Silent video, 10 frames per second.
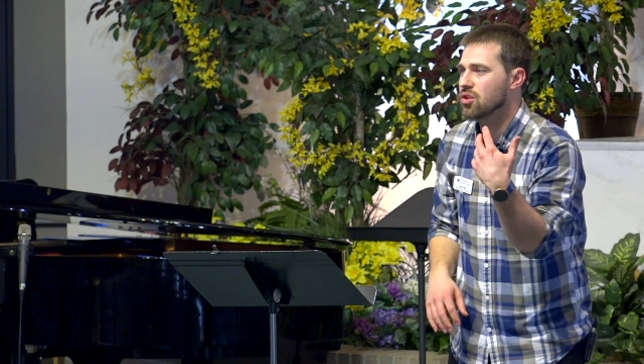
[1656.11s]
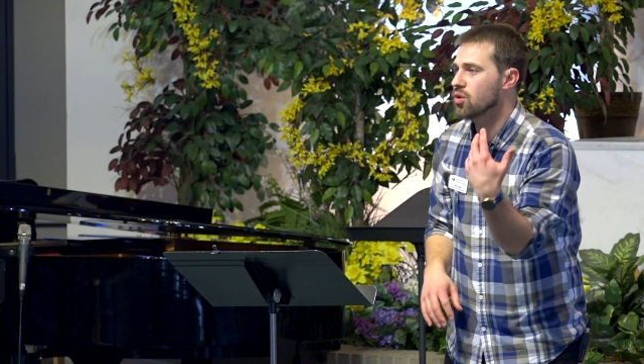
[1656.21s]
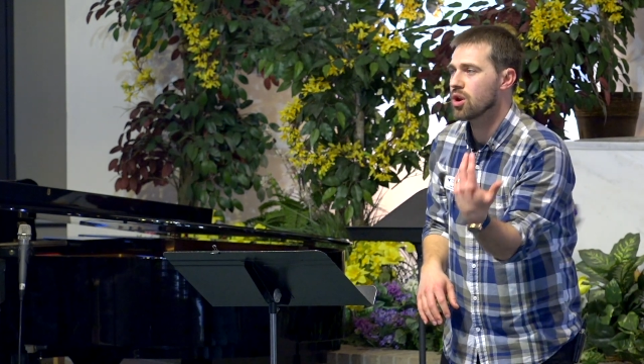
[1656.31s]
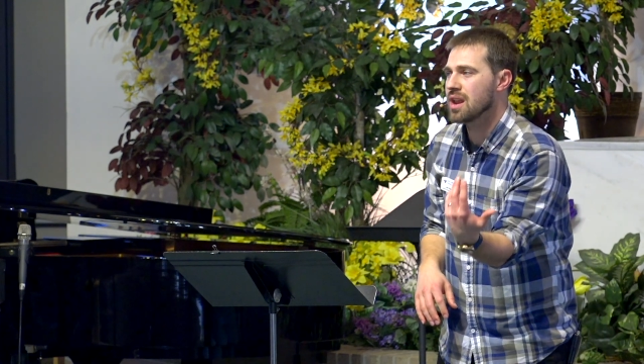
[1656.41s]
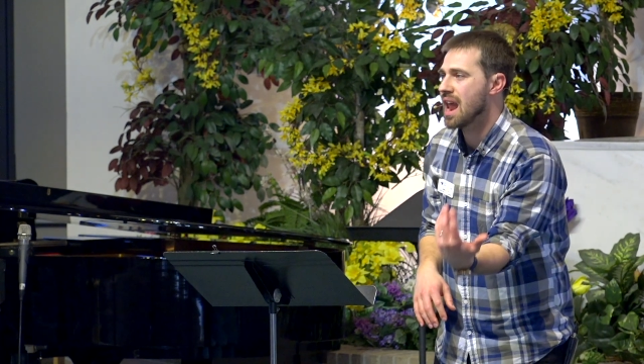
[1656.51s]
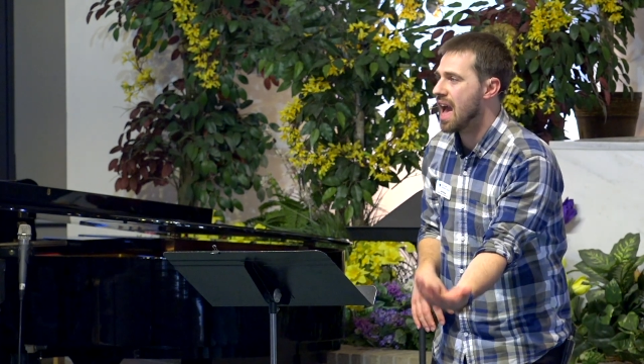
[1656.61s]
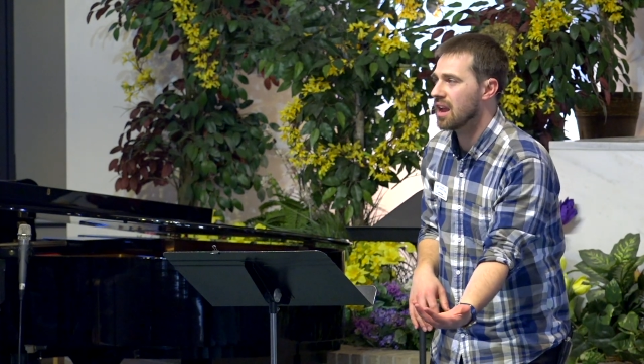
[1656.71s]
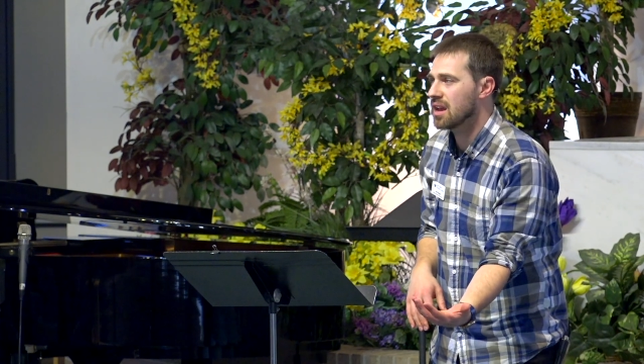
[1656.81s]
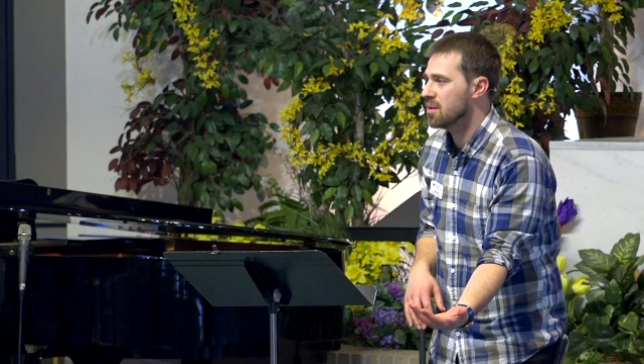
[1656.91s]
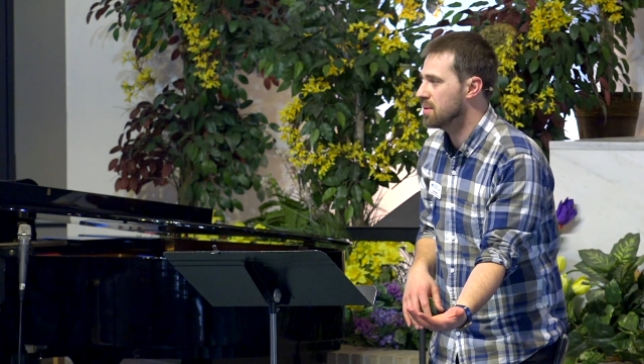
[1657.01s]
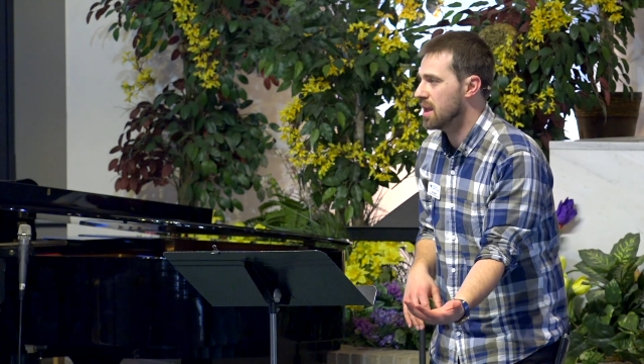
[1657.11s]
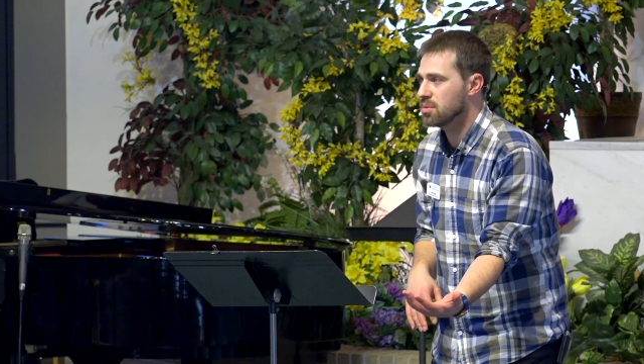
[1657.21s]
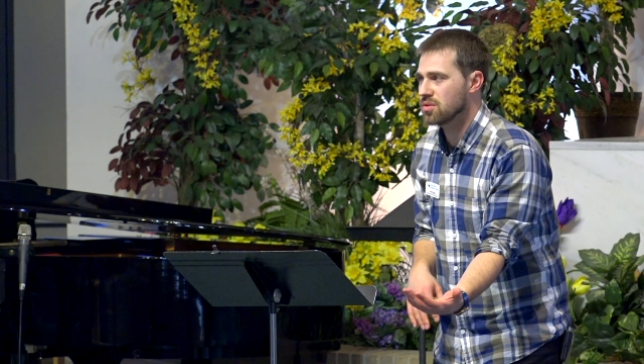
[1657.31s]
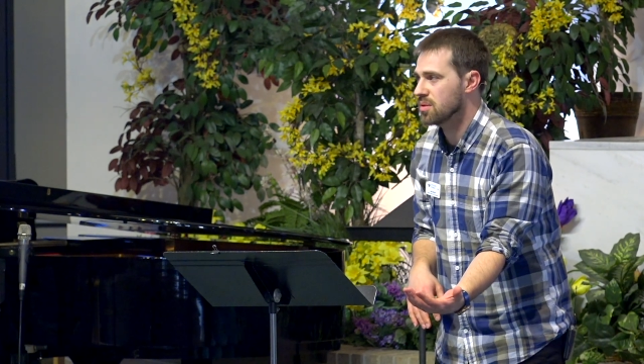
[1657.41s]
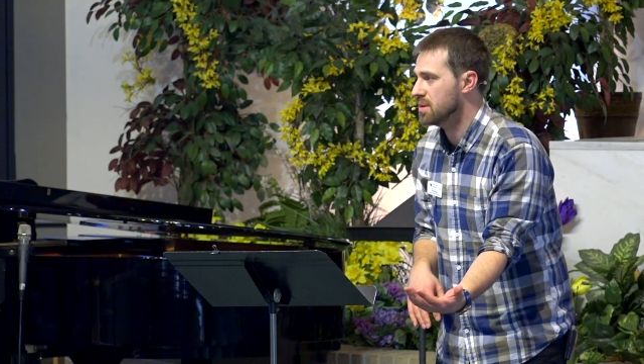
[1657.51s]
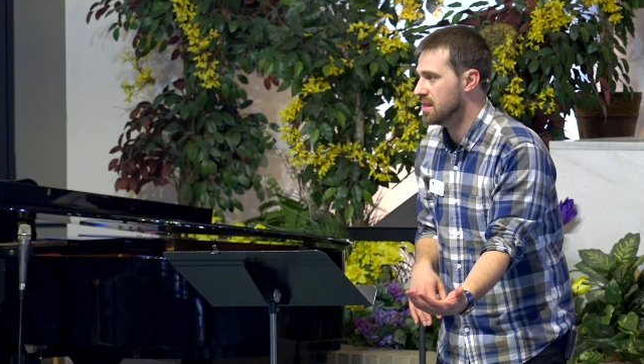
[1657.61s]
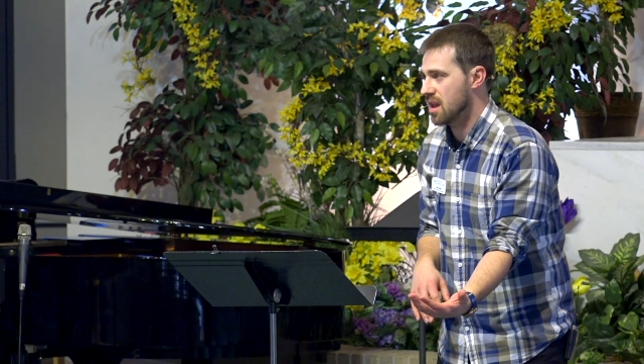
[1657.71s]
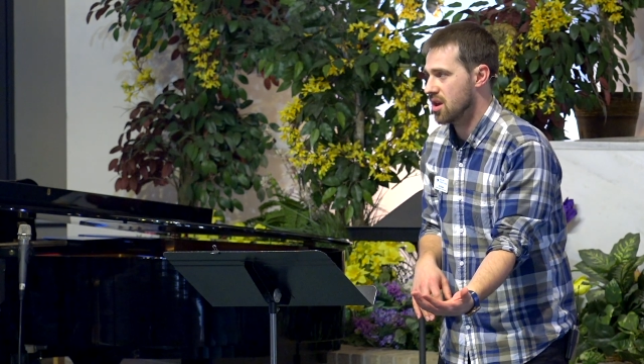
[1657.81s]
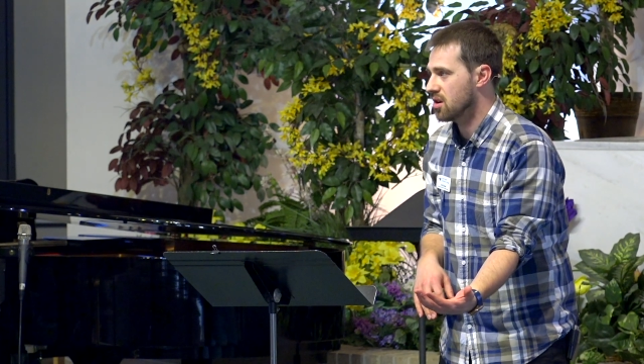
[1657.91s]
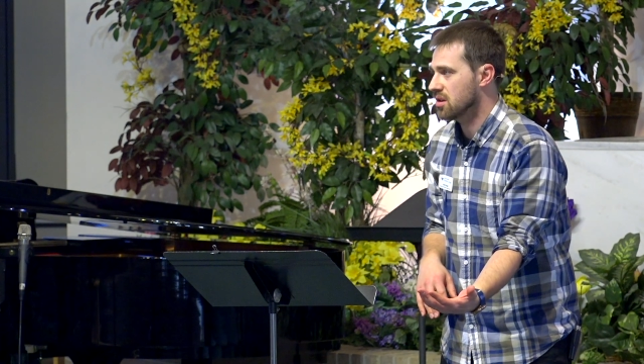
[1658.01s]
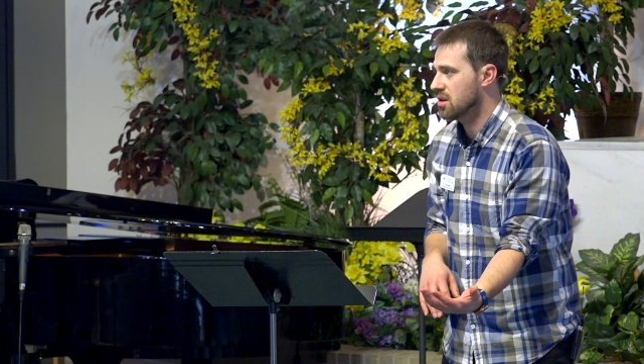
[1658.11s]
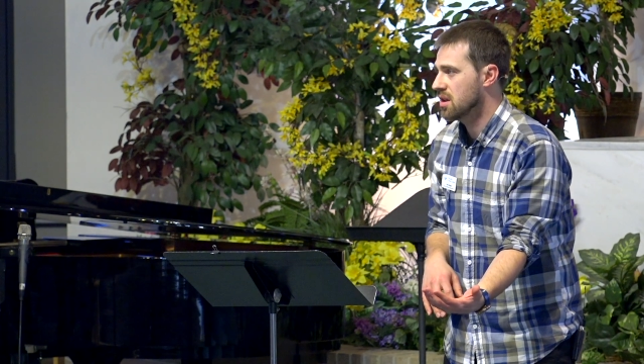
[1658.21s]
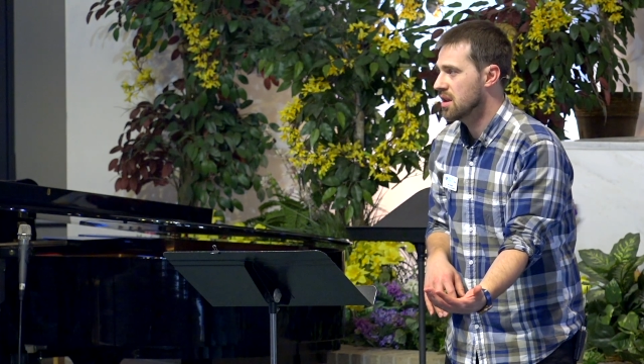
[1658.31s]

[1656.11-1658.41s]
then you're not gonna be able to be there.